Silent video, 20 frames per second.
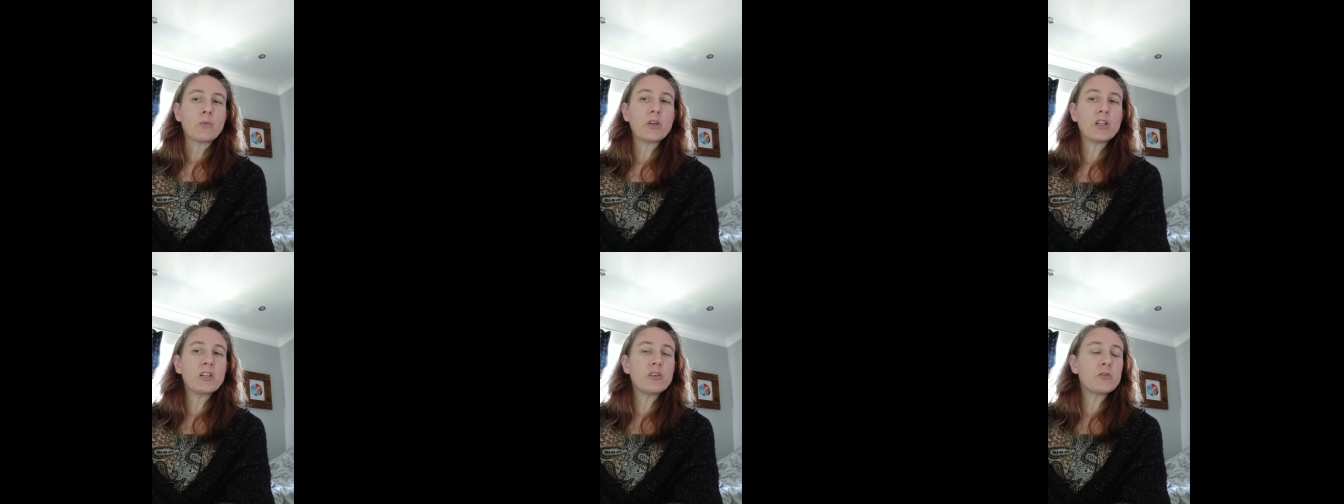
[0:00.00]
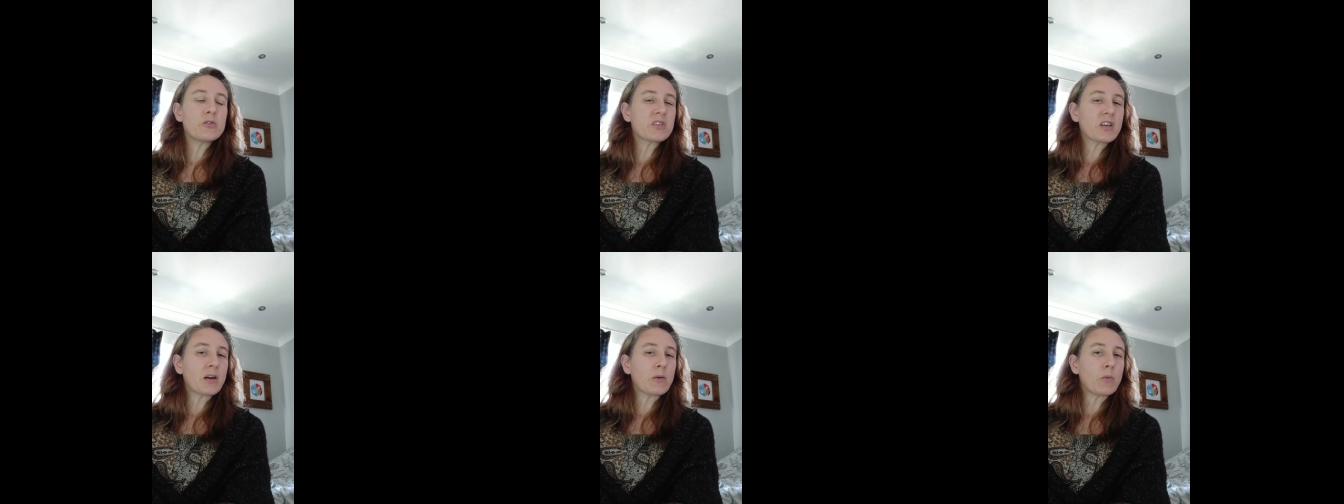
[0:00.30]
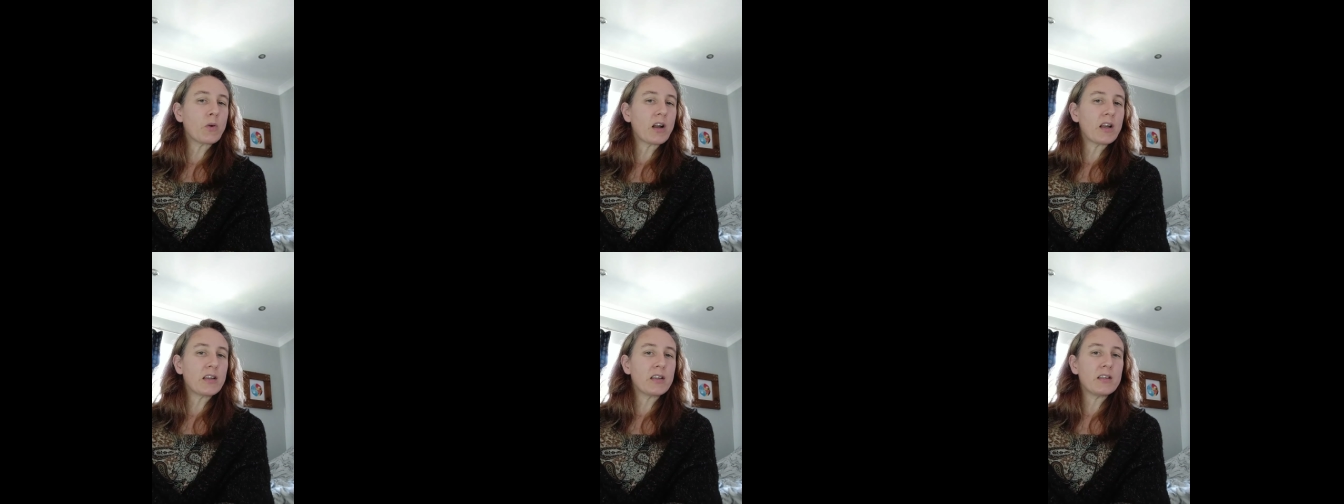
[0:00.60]
We lose our
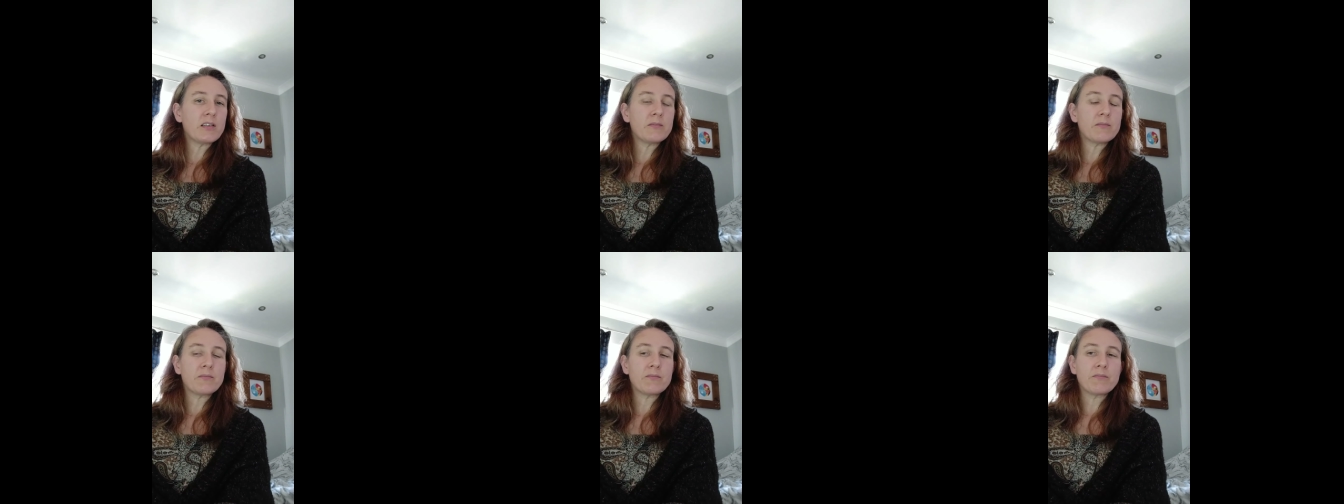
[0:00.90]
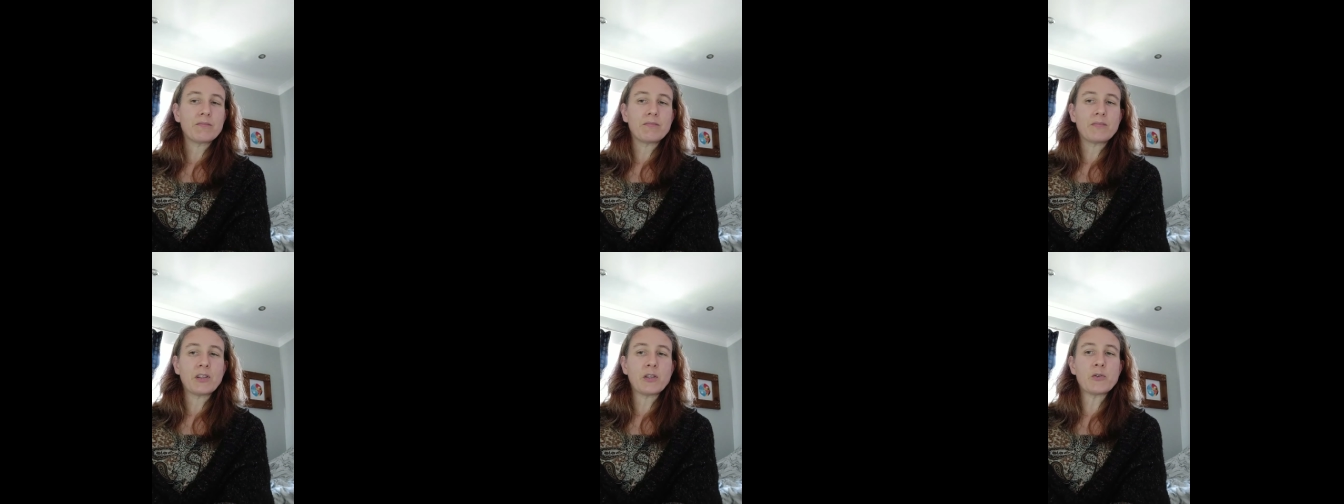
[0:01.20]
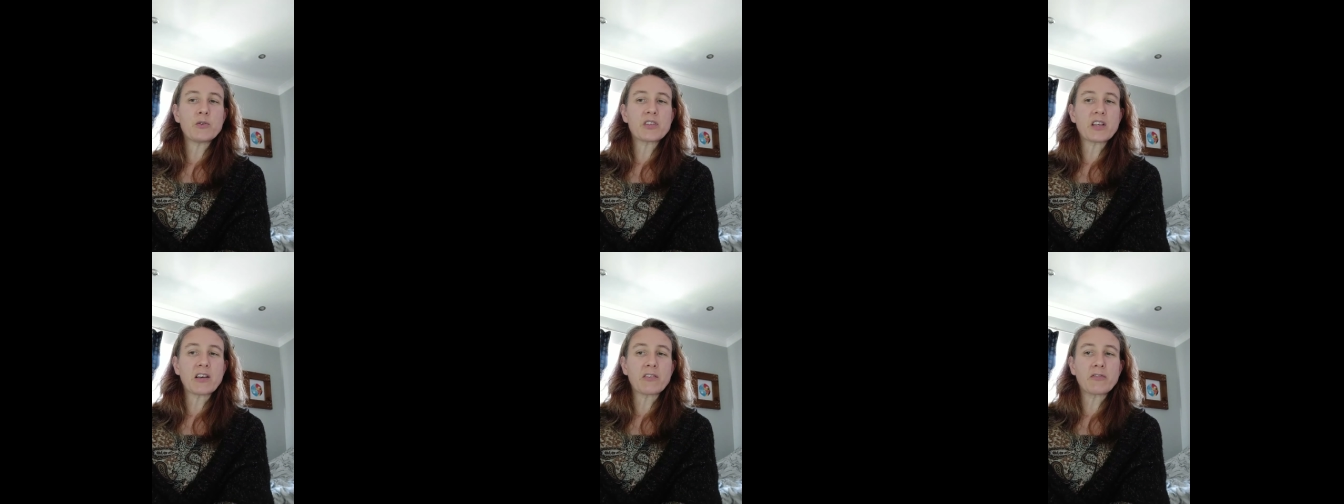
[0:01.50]
way,
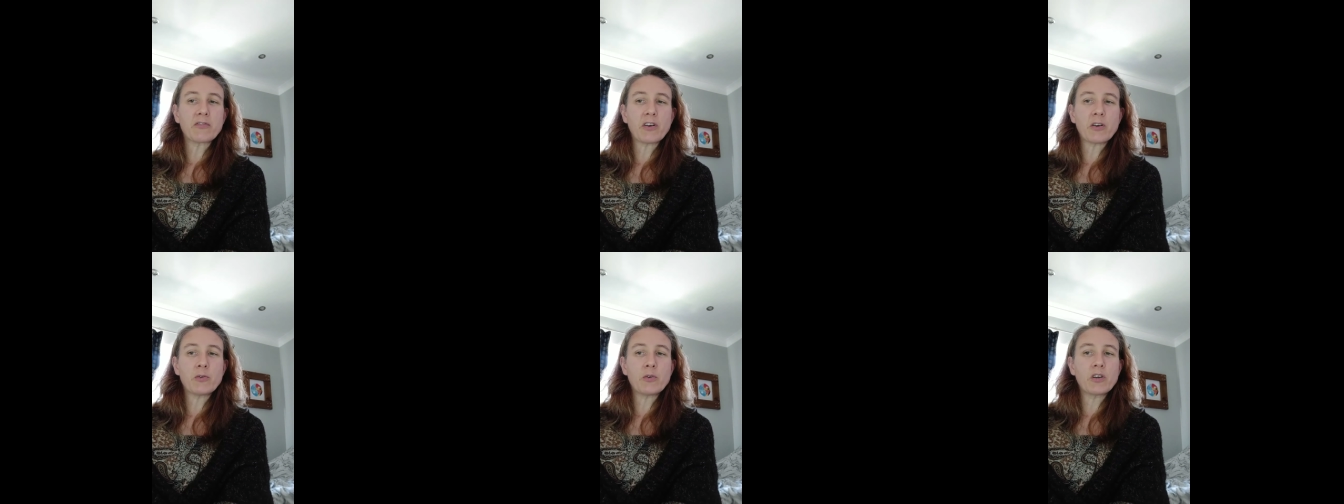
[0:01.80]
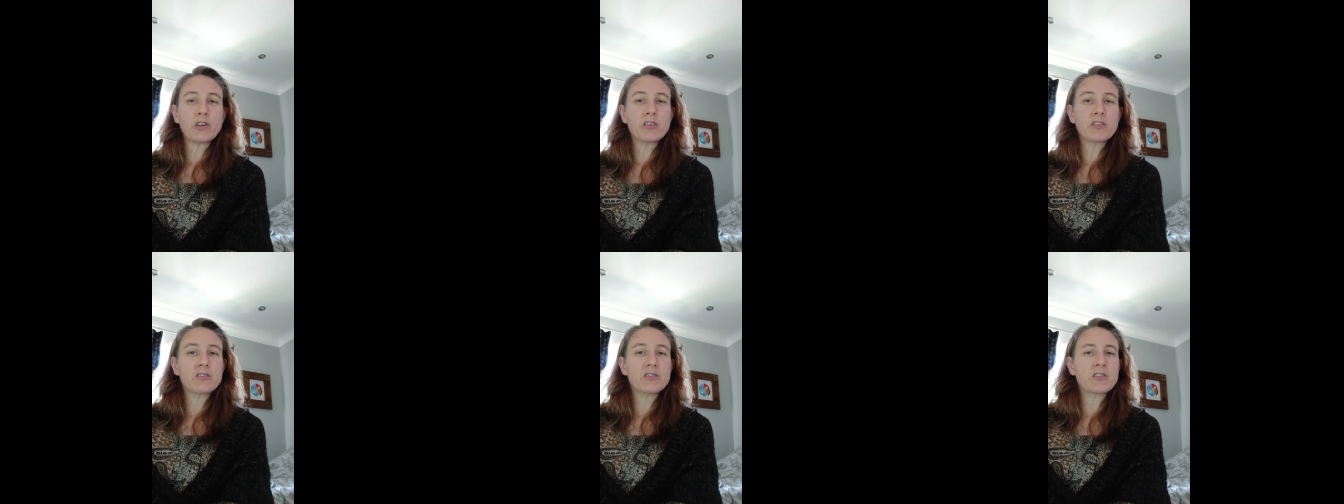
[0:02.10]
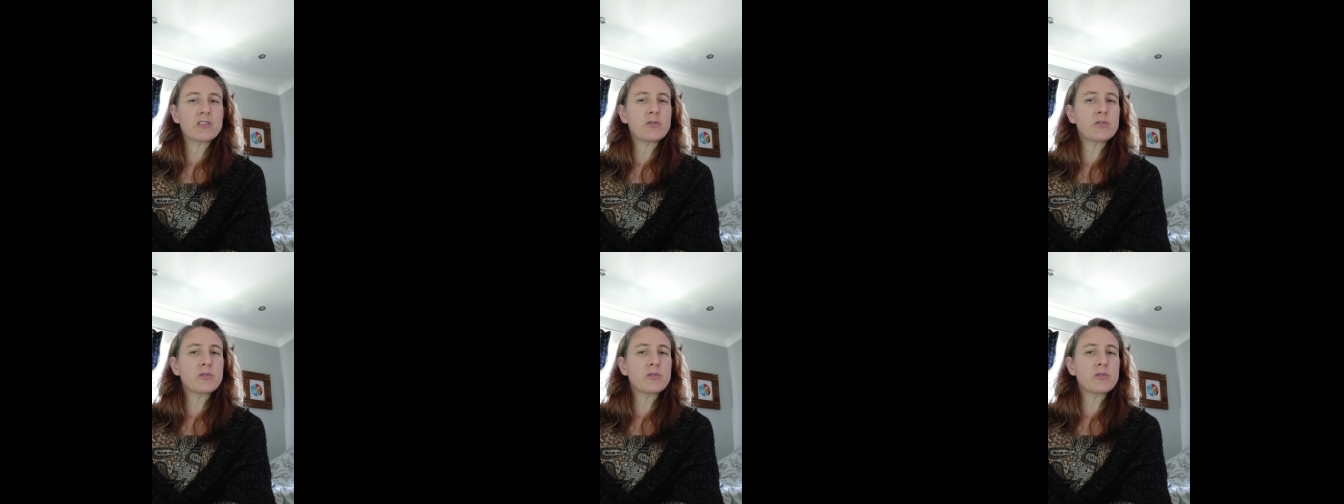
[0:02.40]
lose our focus,